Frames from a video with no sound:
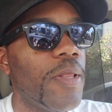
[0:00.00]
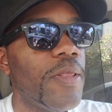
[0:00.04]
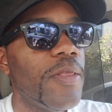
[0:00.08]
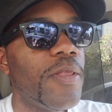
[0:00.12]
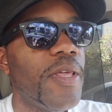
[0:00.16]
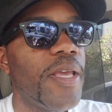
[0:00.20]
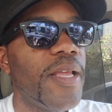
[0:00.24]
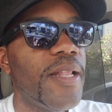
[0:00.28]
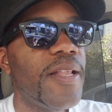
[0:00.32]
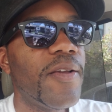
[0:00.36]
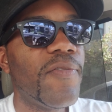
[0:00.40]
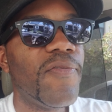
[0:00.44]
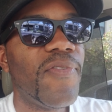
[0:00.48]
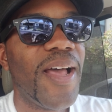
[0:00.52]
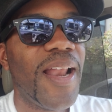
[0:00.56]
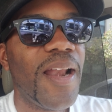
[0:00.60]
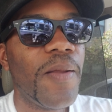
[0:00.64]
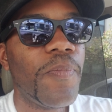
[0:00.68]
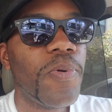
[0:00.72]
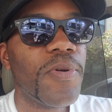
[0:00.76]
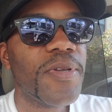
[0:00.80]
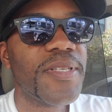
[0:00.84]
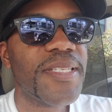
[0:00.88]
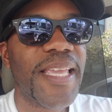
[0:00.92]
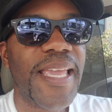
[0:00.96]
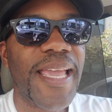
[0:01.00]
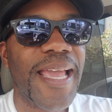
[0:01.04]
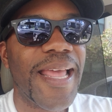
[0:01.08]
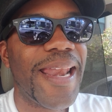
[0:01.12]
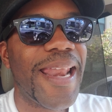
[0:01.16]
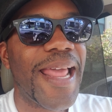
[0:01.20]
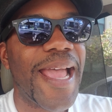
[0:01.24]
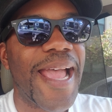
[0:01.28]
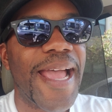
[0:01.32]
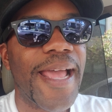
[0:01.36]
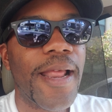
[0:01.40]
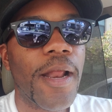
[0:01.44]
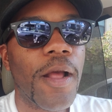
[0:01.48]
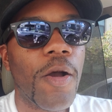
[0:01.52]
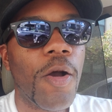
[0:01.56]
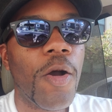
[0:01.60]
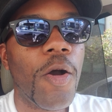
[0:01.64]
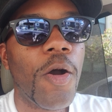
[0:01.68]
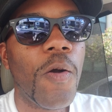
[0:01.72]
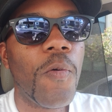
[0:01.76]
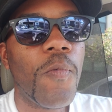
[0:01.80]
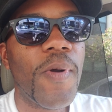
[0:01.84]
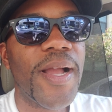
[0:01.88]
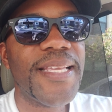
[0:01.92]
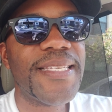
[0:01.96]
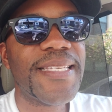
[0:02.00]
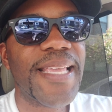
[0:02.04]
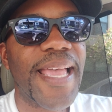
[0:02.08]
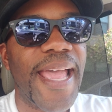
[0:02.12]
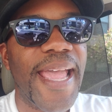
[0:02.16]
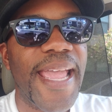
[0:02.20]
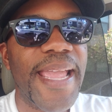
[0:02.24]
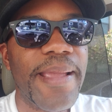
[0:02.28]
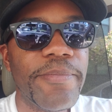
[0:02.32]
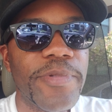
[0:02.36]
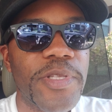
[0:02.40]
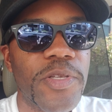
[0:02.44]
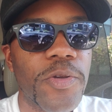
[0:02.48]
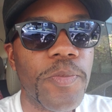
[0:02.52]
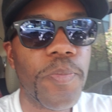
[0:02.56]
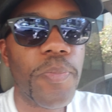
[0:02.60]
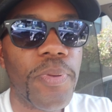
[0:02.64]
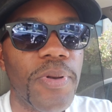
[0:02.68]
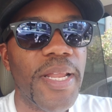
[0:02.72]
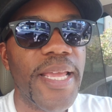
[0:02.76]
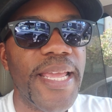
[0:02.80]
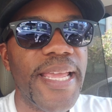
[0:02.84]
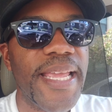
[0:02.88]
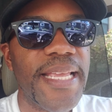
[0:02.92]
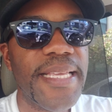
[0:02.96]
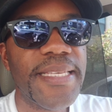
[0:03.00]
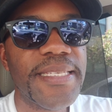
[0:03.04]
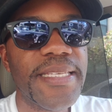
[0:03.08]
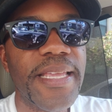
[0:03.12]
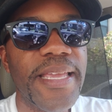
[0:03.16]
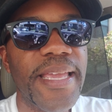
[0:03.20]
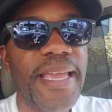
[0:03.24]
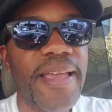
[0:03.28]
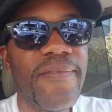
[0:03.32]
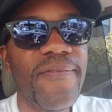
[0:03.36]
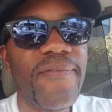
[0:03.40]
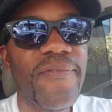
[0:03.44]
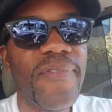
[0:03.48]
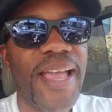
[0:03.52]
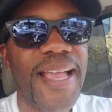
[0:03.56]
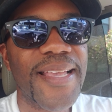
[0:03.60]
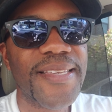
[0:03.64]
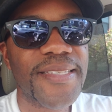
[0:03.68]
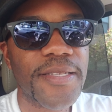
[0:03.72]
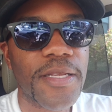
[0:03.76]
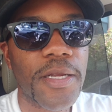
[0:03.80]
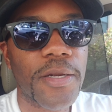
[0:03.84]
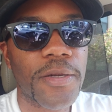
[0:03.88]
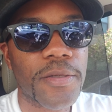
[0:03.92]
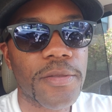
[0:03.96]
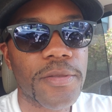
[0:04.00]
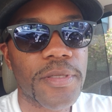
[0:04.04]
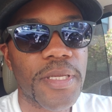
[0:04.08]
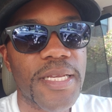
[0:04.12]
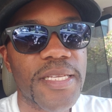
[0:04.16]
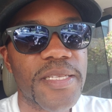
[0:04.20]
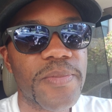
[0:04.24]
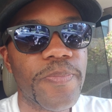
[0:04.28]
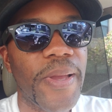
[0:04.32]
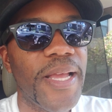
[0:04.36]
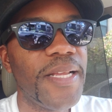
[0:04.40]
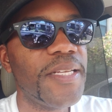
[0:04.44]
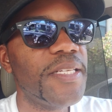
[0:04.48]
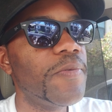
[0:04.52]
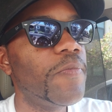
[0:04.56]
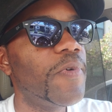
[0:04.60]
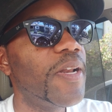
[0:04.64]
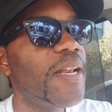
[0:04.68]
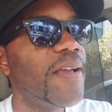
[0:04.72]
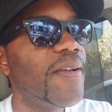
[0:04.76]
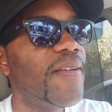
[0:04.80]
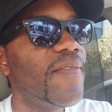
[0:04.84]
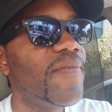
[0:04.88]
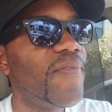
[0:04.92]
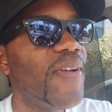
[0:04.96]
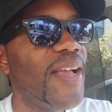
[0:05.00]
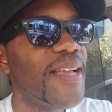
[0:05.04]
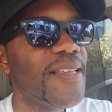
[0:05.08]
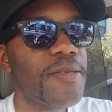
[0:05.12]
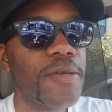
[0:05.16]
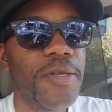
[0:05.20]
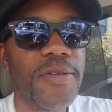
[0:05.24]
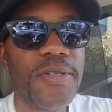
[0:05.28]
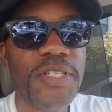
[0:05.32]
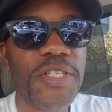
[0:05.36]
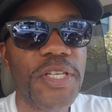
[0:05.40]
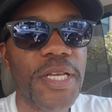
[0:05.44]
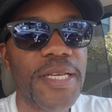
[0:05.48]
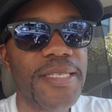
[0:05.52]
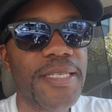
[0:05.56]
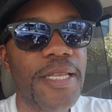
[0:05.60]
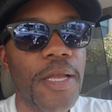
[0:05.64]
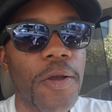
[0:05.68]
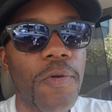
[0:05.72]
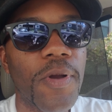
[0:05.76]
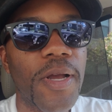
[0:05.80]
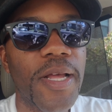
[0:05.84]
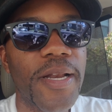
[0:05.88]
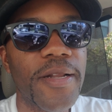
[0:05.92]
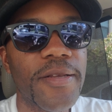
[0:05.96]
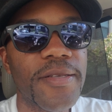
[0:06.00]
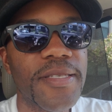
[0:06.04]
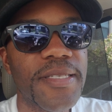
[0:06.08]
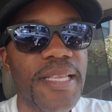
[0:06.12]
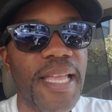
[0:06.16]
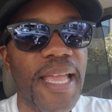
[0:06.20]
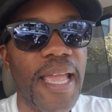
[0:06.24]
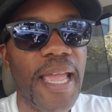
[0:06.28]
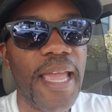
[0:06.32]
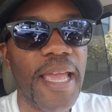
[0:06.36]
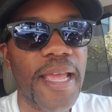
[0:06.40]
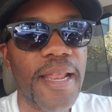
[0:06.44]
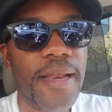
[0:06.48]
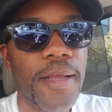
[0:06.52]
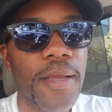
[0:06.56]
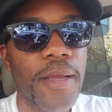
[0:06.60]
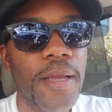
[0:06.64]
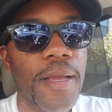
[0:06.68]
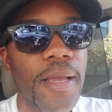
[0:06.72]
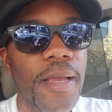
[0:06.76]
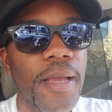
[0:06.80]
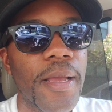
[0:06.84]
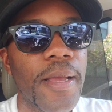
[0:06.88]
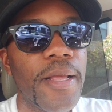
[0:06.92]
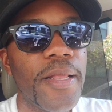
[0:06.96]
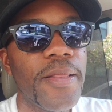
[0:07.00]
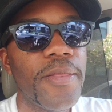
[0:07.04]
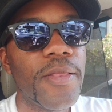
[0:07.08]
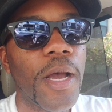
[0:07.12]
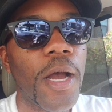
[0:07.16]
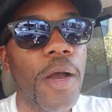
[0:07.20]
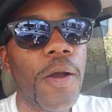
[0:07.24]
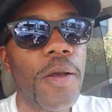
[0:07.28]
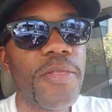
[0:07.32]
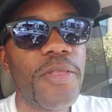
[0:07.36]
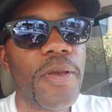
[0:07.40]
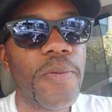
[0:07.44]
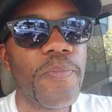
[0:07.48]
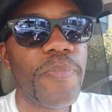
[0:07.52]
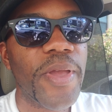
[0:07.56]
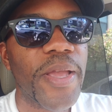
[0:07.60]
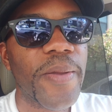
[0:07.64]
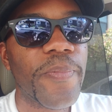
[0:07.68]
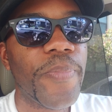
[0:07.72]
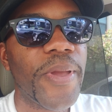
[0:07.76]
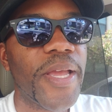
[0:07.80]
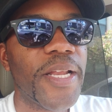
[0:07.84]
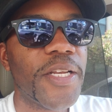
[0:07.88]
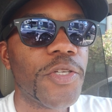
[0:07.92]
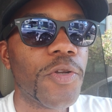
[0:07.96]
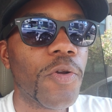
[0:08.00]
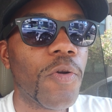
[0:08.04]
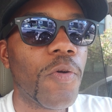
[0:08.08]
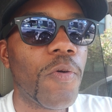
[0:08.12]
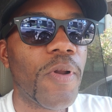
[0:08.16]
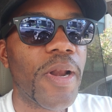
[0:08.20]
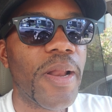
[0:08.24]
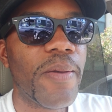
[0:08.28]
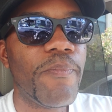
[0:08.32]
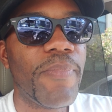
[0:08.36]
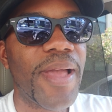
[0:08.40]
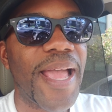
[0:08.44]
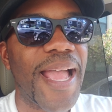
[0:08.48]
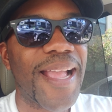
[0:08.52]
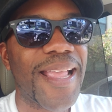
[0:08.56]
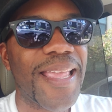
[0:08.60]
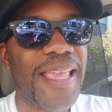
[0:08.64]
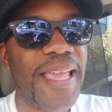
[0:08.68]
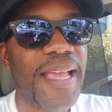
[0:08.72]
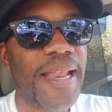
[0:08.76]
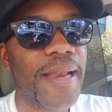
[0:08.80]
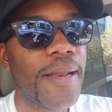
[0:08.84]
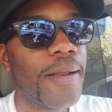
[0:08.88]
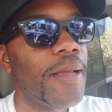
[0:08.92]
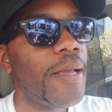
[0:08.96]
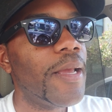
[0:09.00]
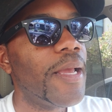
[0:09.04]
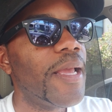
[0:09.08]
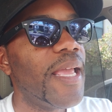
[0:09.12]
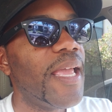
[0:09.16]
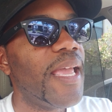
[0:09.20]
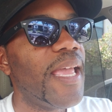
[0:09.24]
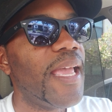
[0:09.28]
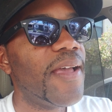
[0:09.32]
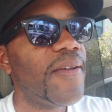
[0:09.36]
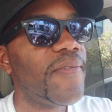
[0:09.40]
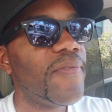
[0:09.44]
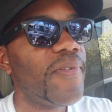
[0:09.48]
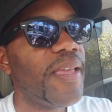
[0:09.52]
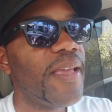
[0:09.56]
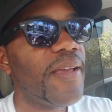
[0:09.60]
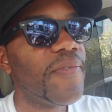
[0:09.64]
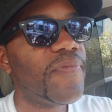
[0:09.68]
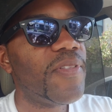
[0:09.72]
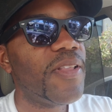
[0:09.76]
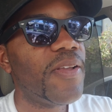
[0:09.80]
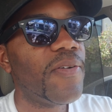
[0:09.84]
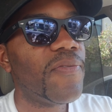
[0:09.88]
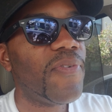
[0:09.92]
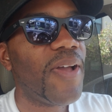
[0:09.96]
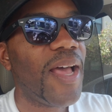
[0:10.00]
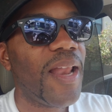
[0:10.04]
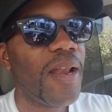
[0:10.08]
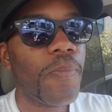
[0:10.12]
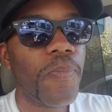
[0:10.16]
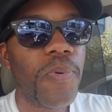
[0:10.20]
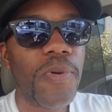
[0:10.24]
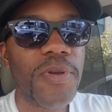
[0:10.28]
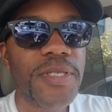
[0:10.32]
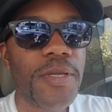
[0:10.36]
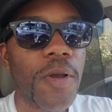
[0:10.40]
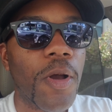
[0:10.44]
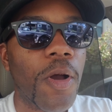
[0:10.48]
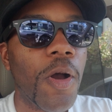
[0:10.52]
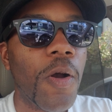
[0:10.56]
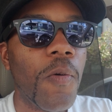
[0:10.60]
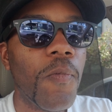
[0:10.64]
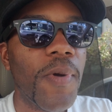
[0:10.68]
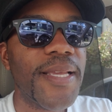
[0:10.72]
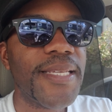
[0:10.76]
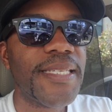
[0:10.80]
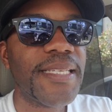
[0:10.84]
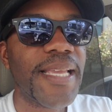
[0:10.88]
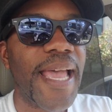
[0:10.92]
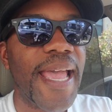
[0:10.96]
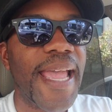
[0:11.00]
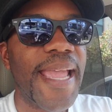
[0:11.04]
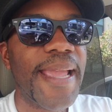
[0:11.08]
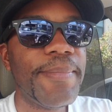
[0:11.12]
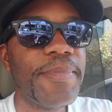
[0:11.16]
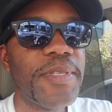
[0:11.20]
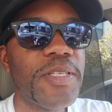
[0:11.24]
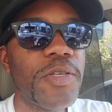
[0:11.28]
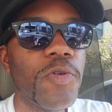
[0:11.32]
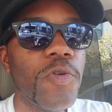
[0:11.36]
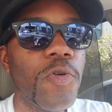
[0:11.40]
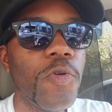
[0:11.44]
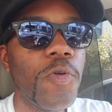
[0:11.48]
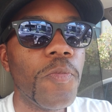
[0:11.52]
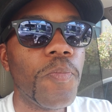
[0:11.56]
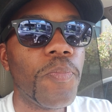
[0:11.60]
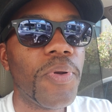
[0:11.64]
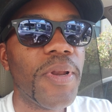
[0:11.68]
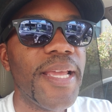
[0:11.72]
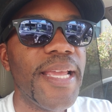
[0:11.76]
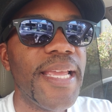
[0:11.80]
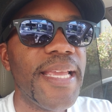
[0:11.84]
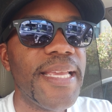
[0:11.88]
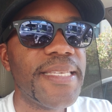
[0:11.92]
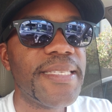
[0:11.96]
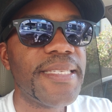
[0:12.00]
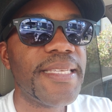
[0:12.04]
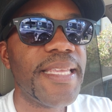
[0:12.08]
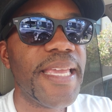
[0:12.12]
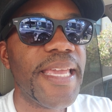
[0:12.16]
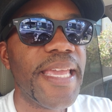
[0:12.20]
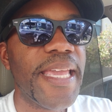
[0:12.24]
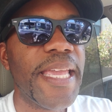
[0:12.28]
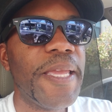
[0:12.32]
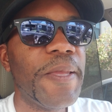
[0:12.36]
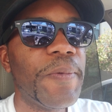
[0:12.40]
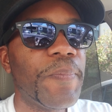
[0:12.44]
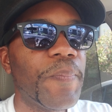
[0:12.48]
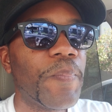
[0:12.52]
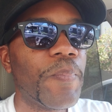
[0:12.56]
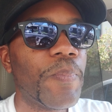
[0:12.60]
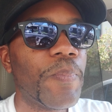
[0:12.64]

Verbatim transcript: the developers cannot always aim to please the investors, especially when the investors just don't understand the, the big picture on the back end. If, if developers always aim to please the